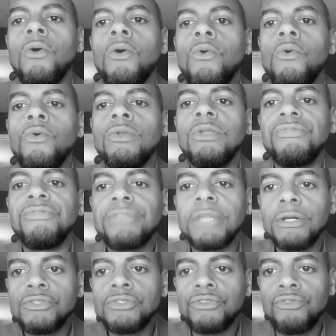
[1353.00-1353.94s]
All
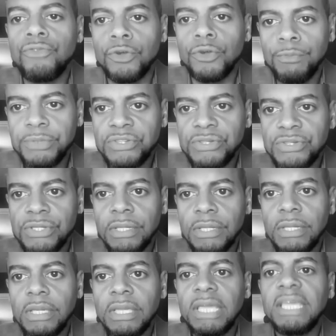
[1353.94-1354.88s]
of those
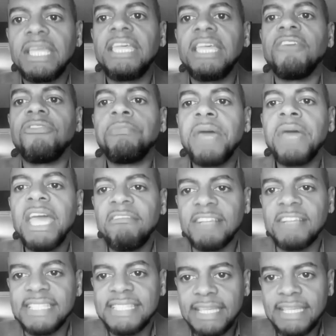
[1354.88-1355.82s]
groups give
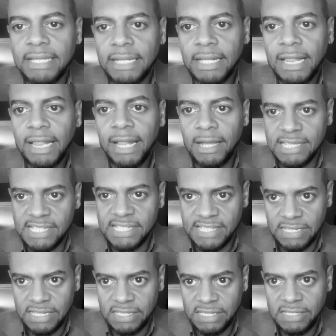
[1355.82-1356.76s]
parenting
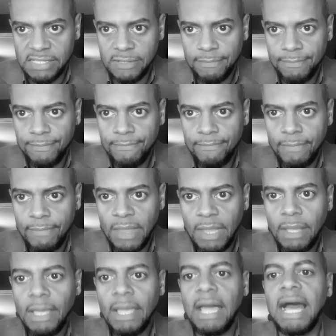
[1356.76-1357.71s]
classes.
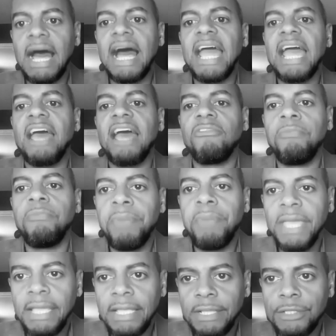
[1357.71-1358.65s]
Mm-hmm.
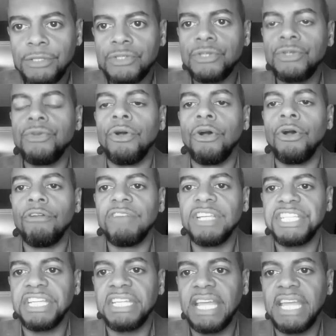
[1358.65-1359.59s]
I've been to
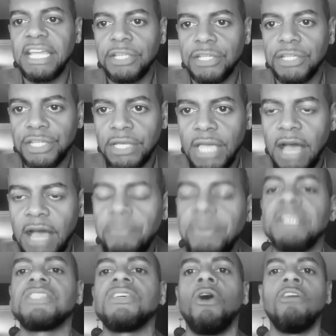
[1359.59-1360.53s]
Origin
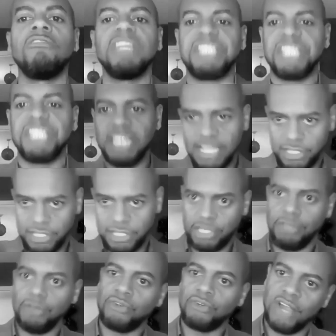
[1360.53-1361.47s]

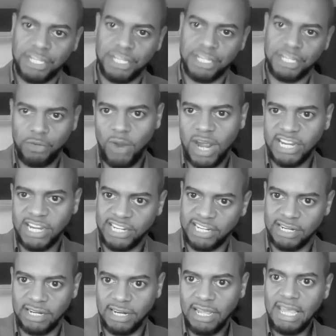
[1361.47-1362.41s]
HQ
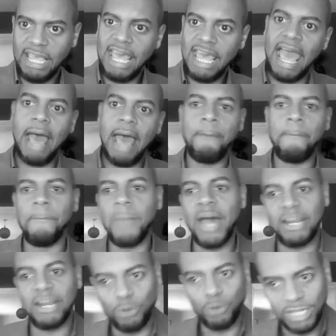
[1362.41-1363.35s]
graduation
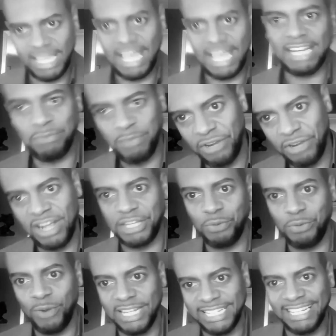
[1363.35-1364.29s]
and Manhood Academy
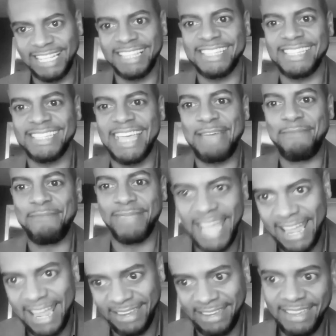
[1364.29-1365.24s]
graduation in the
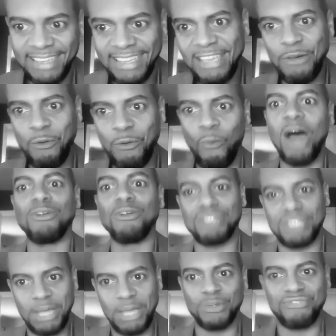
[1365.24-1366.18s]
same day
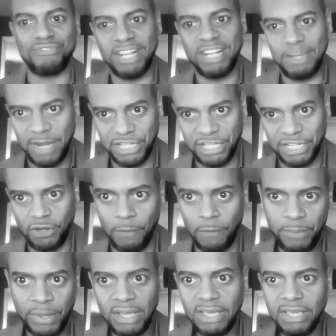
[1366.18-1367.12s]
whilst I was running my
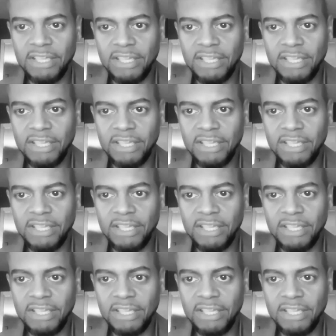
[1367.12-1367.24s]
shop.